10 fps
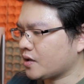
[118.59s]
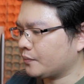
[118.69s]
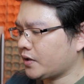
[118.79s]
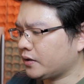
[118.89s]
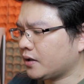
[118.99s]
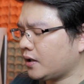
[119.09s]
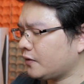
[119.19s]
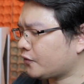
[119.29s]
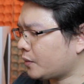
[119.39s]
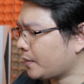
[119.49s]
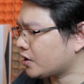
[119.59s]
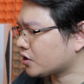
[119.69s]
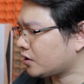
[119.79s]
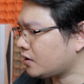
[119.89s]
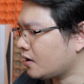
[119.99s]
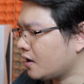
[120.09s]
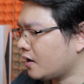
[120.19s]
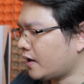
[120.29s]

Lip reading: some technical information,